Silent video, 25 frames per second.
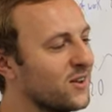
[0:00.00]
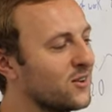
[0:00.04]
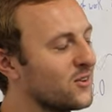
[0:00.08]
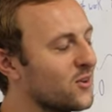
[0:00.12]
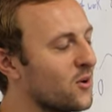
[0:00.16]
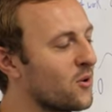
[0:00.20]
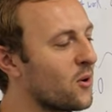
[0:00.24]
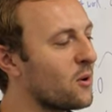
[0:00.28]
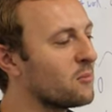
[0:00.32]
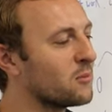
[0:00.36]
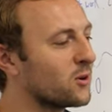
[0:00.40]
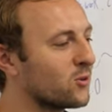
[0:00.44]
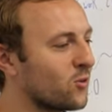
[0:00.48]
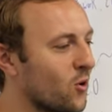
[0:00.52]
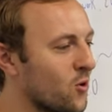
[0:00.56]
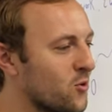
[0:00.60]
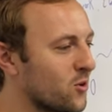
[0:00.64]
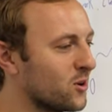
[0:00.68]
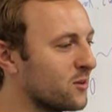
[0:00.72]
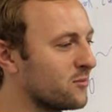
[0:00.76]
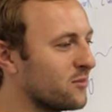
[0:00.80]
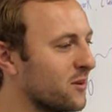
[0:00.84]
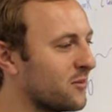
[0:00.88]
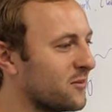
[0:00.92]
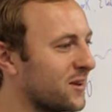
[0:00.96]
No, I'm a
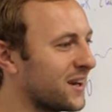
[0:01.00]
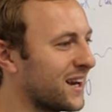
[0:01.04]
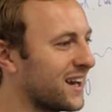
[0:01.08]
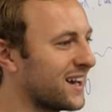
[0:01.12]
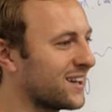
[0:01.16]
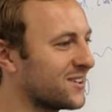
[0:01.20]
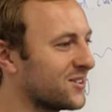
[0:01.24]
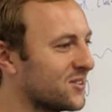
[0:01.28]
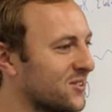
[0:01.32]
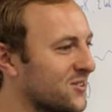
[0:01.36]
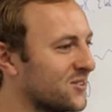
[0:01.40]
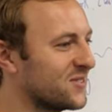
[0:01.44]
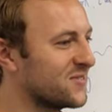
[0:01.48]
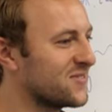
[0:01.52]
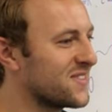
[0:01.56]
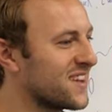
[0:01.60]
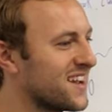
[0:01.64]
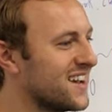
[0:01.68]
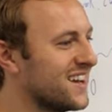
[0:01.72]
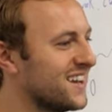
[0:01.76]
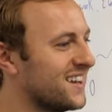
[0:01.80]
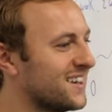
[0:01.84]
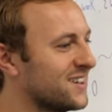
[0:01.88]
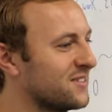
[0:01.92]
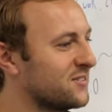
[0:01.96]
grown up. I'm an adult
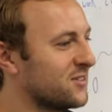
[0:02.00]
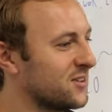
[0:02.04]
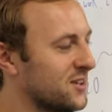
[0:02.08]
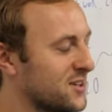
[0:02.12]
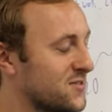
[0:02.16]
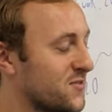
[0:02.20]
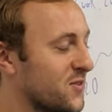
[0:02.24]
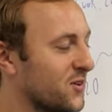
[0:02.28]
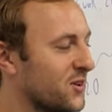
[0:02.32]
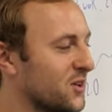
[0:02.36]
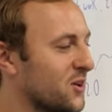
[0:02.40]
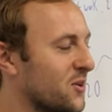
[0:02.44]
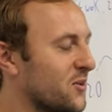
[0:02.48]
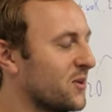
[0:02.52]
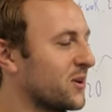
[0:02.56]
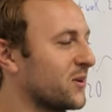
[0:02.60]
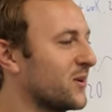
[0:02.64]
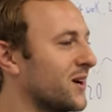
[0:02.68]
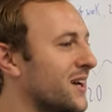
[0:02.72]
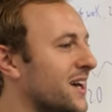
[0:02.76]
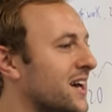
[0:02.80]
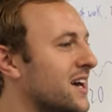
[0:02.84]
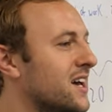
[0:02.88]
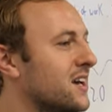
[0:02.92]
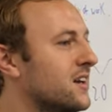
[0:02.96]
for this video
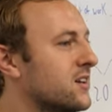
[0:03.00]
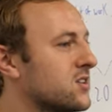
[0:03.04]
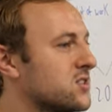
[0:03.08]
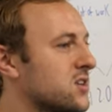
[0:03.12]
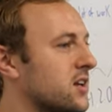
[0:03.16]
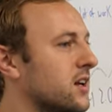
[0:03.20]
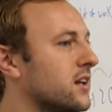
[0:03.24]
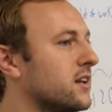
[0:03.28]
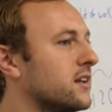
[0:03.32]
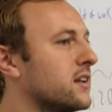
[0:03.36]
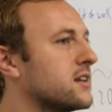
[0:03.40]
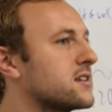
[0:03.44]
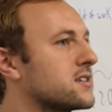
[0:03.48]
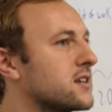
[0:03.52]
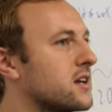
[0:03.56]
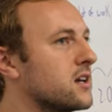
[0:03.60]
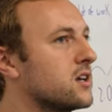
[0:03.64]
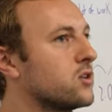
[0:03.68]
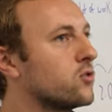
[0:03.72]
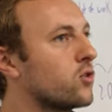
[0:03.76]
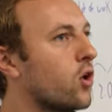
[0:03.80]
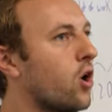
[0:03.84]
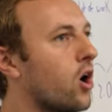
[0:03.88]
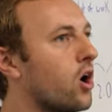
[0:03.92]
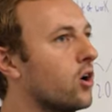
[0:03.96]
anyway. So then let's
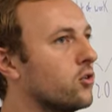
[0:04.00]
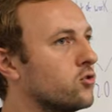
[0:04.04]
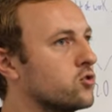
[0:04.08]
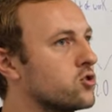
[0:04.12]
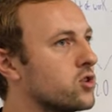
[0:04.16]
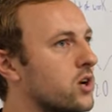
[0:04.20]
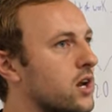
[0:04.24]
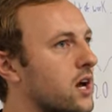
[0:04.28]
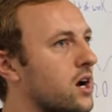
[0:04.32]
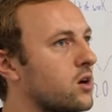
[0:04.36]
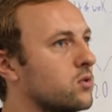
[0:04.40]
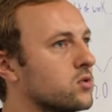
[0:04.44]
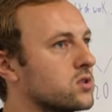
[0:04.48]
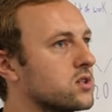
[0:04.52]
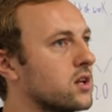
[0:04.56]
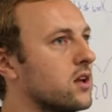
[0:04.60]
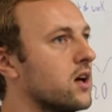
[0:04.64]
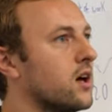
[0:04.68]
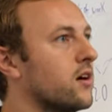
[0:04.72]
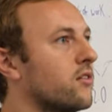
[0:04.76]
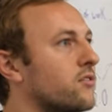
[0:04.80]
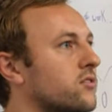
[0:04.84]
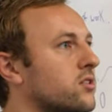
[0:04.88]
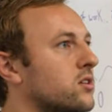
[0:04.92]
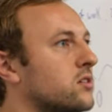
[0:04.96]
say you've got 100 hours
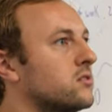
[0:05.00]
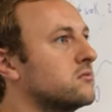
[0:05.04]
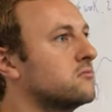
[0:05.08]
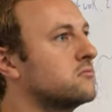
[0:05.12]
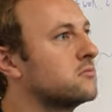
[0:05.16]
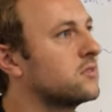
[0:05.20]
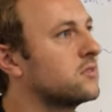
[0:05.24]
left.